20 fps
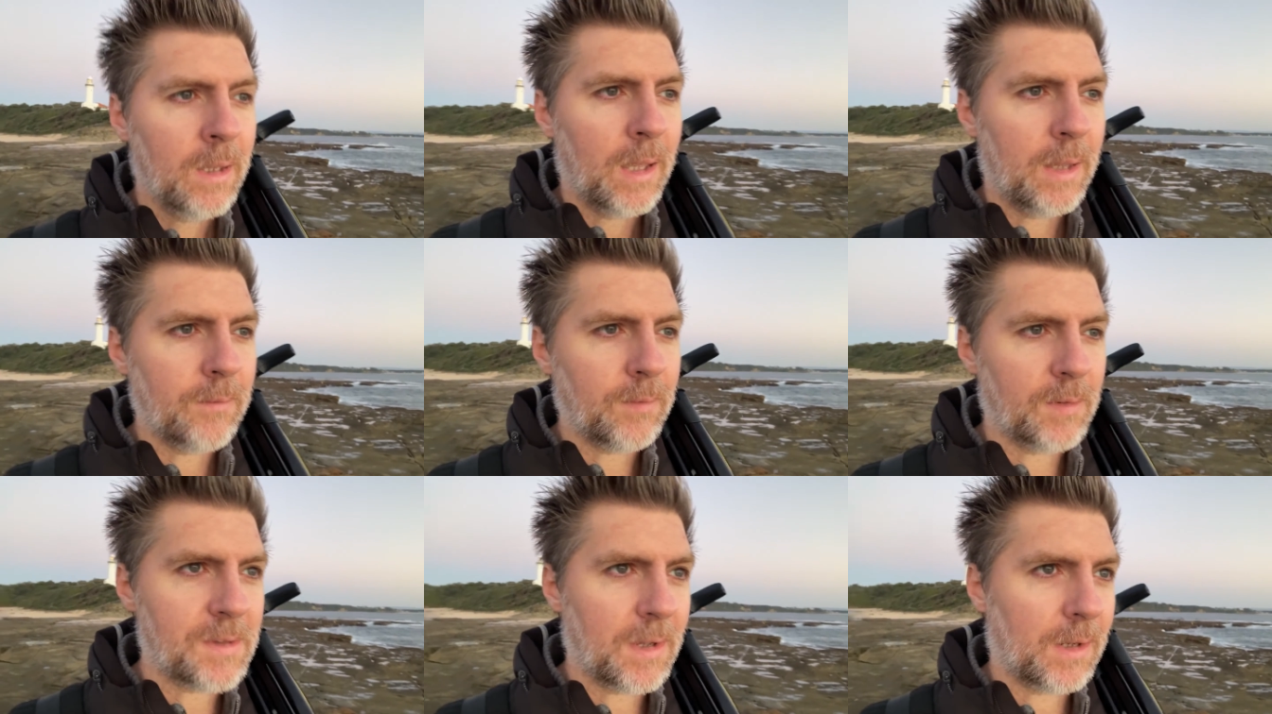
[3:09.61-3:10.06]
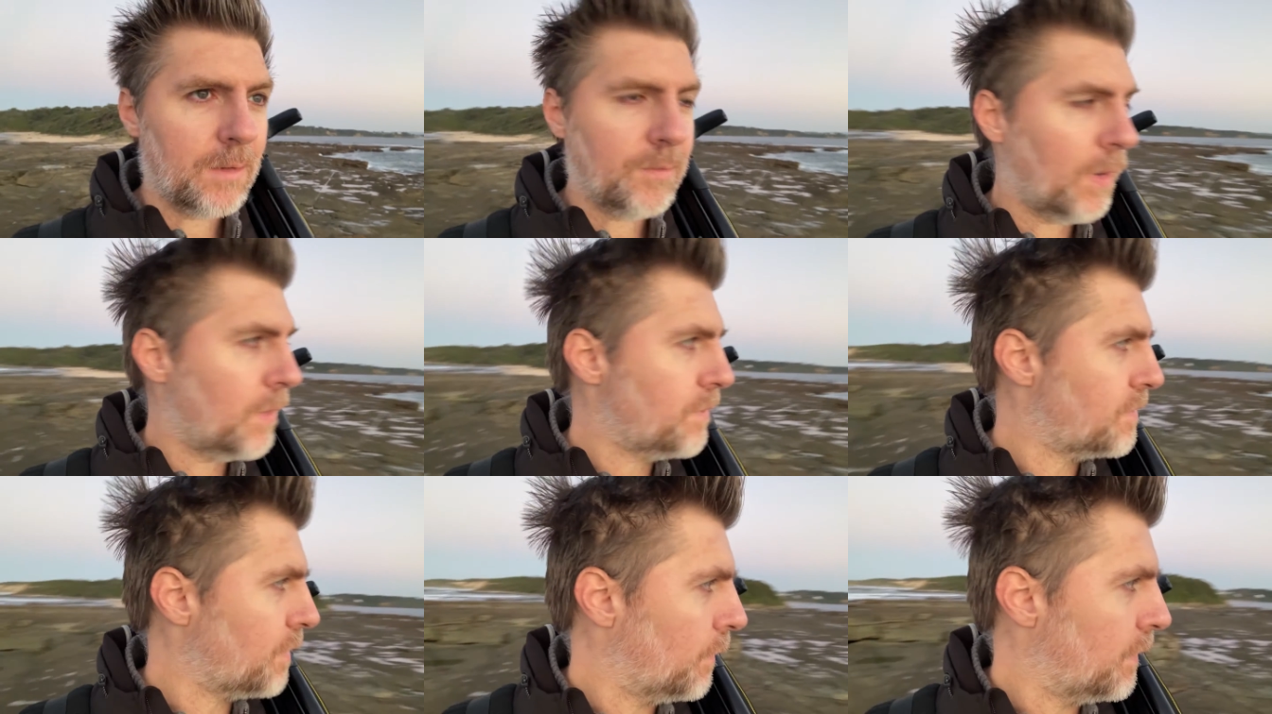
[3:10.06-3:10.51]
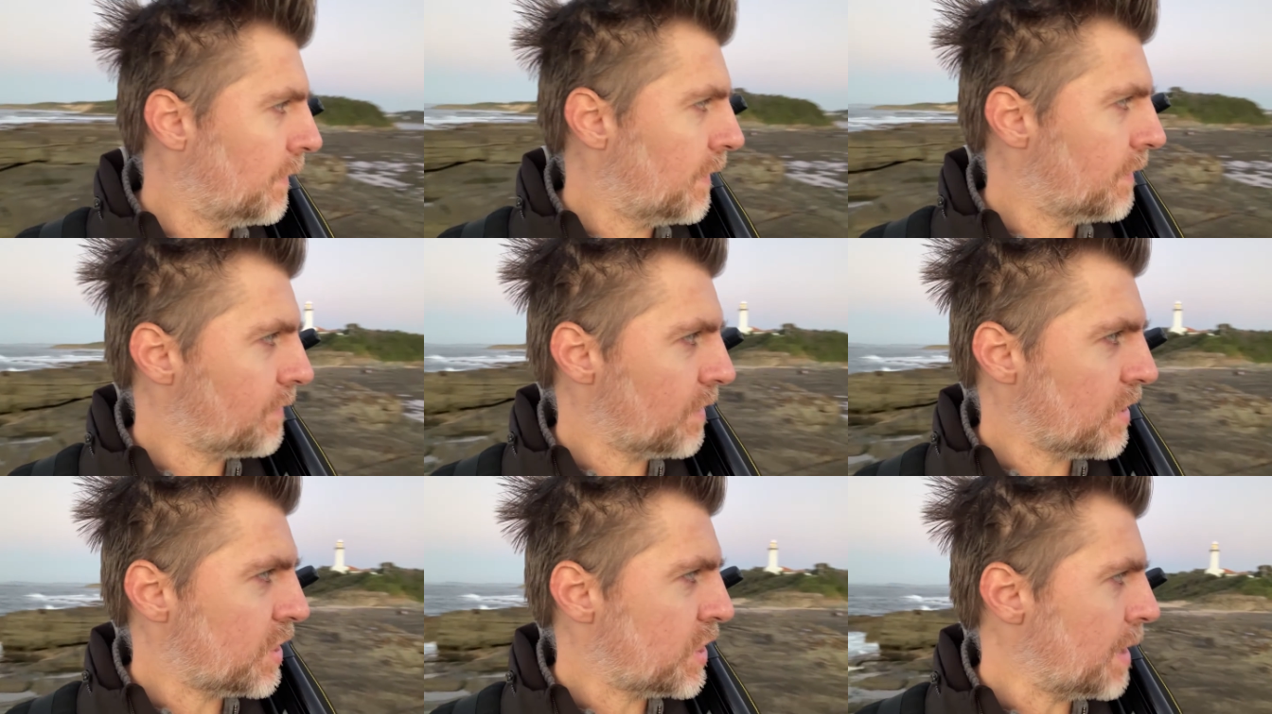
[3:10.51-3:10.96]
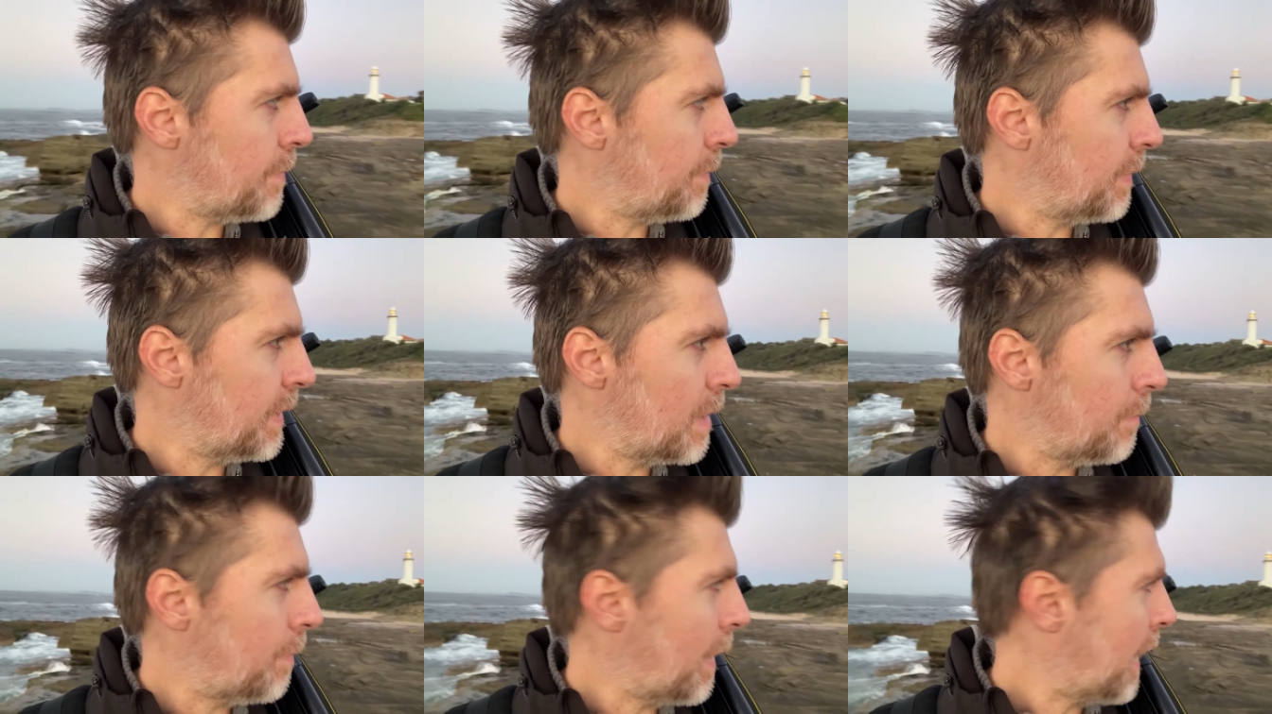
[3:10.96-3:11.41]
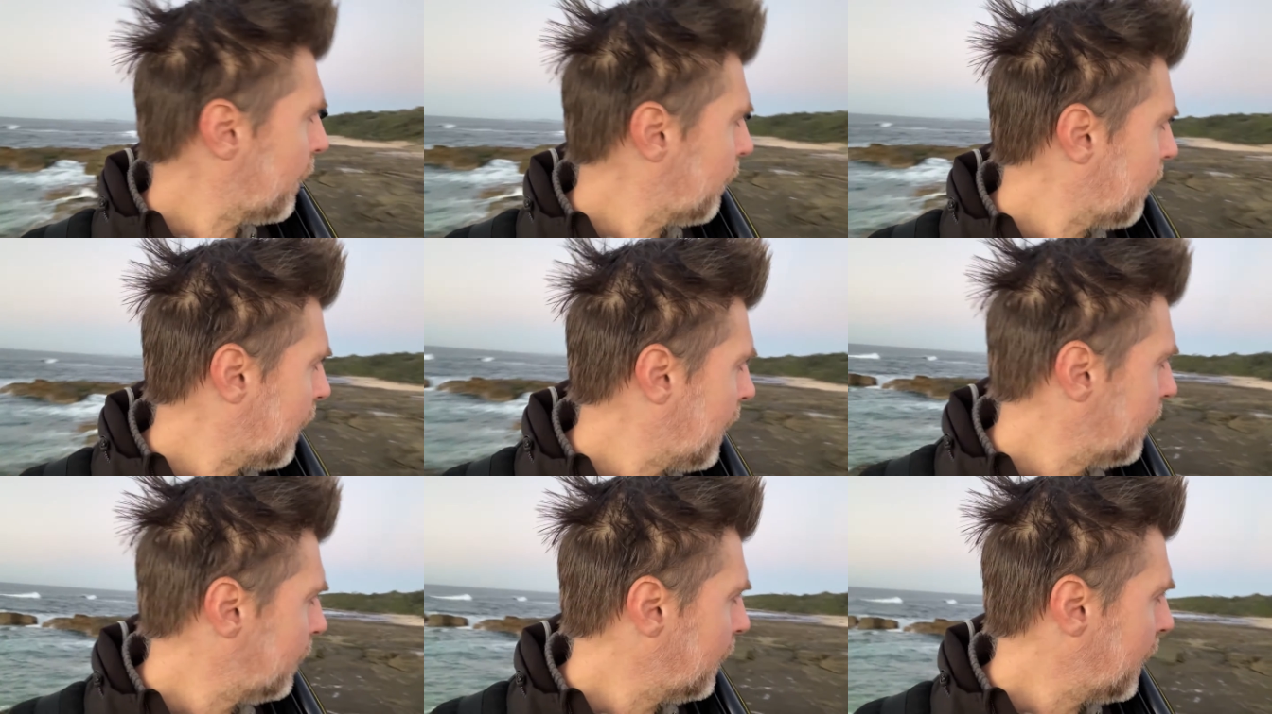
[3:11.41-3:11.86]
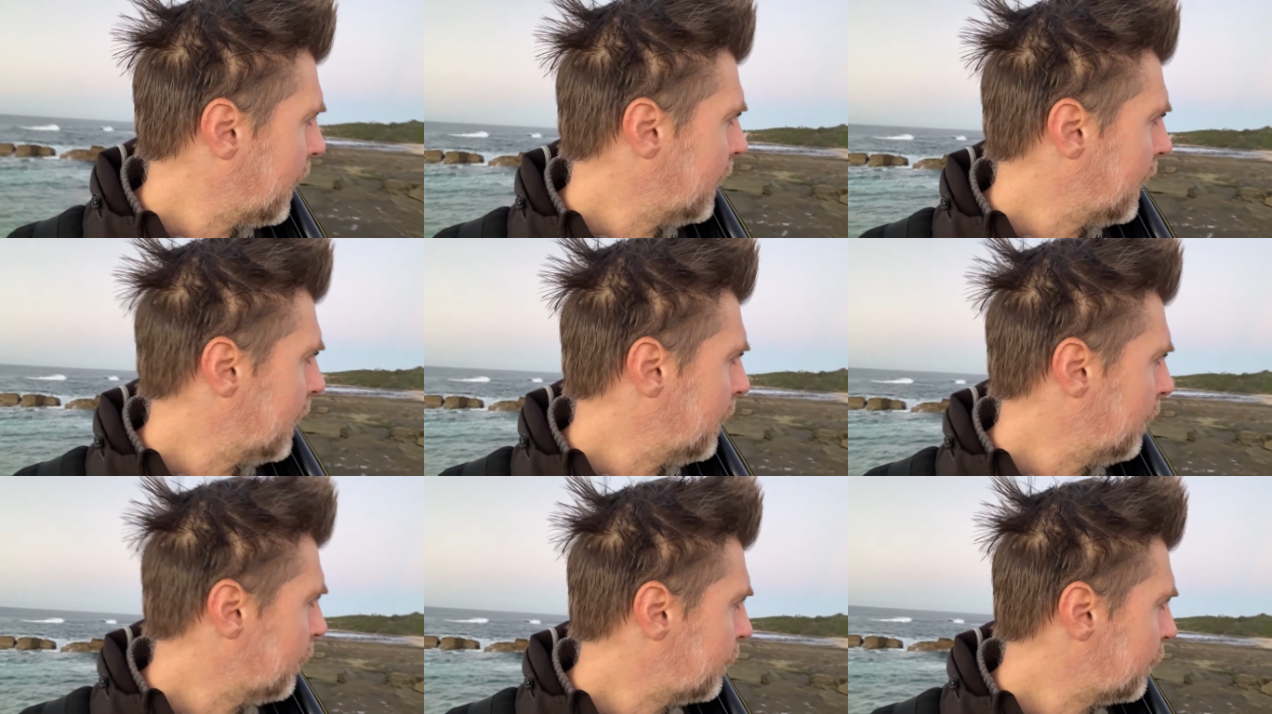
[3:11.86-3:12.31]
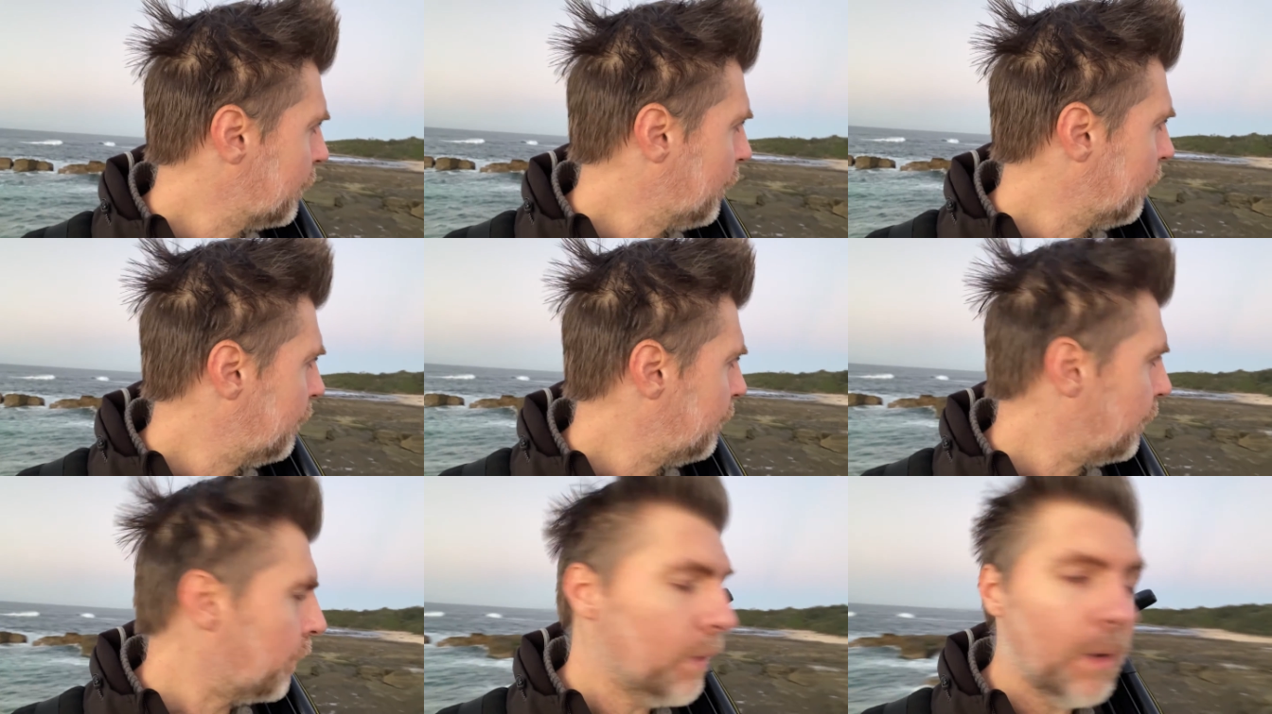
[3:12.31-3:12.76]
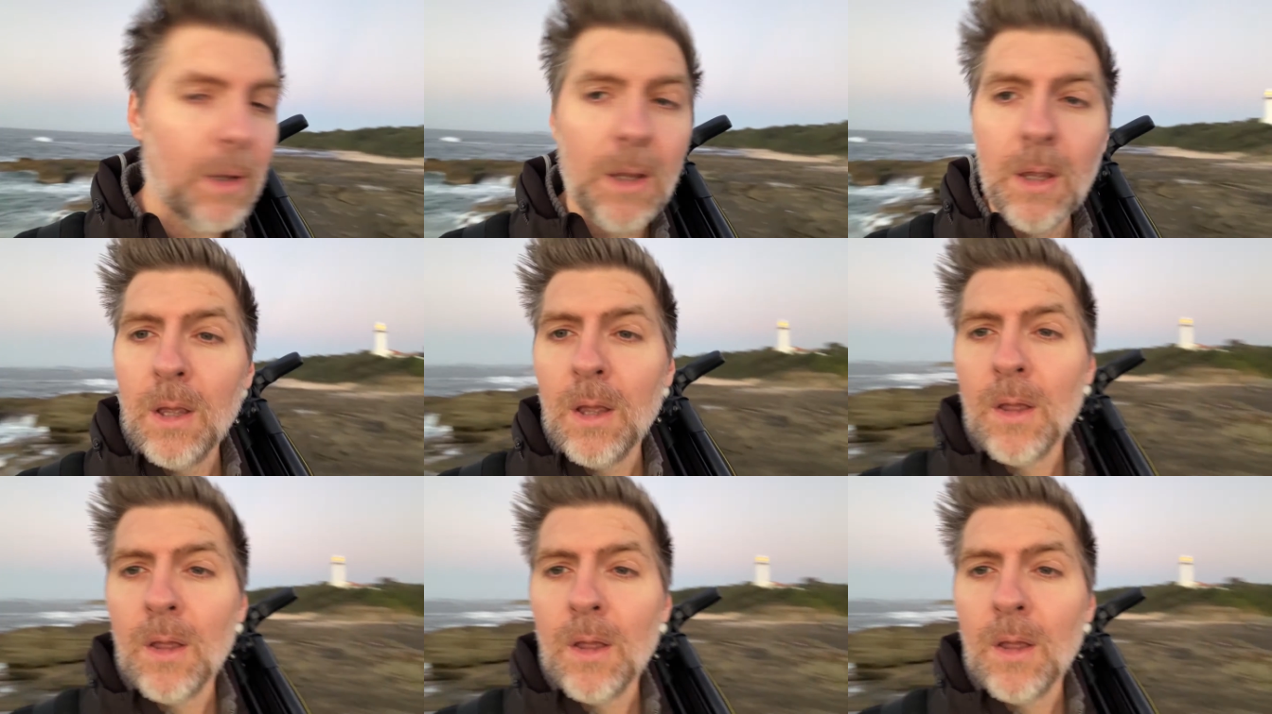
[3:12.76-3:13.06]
if I take a photo and there's a ship in the background and it looks awful,